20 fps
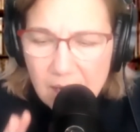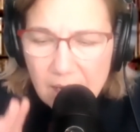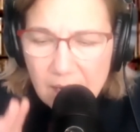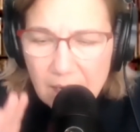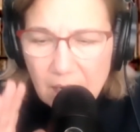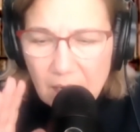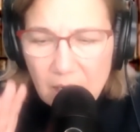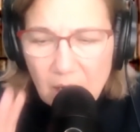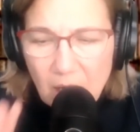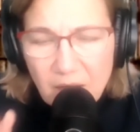
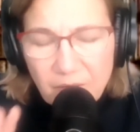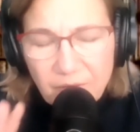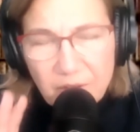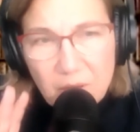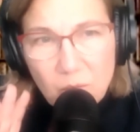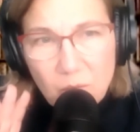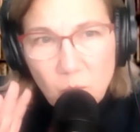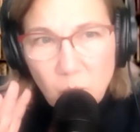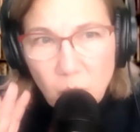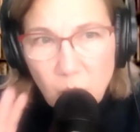And I
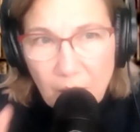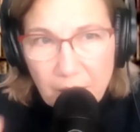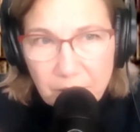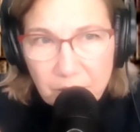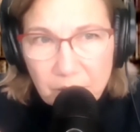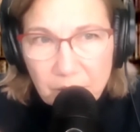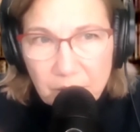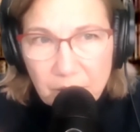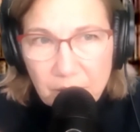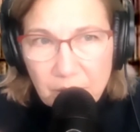often
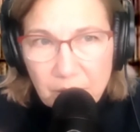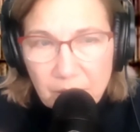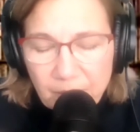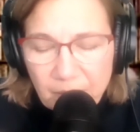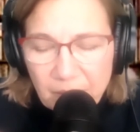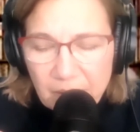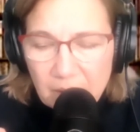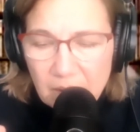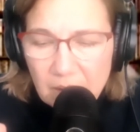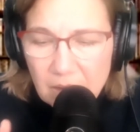wonder
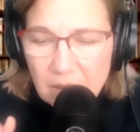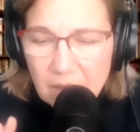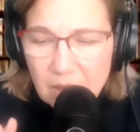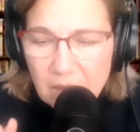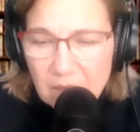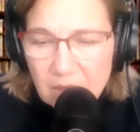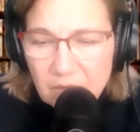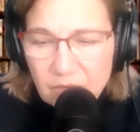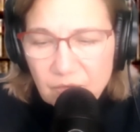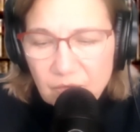
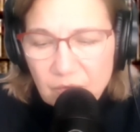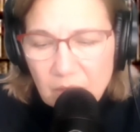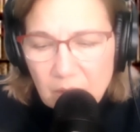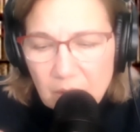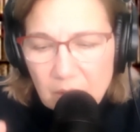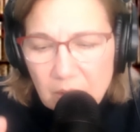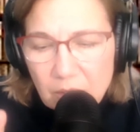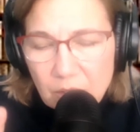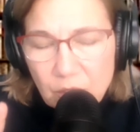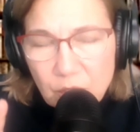if
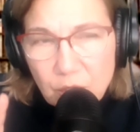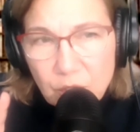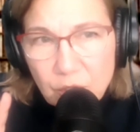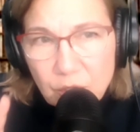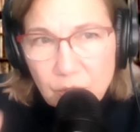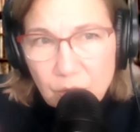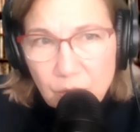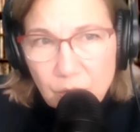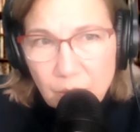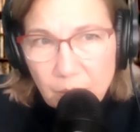
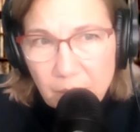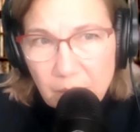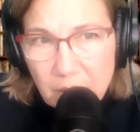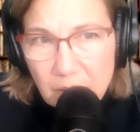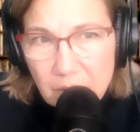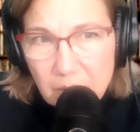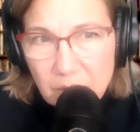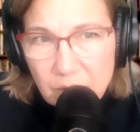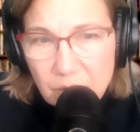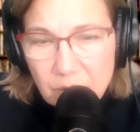
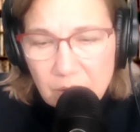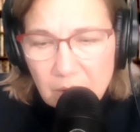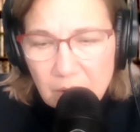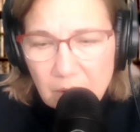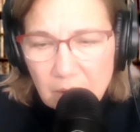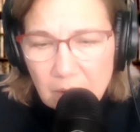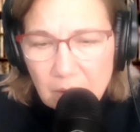humans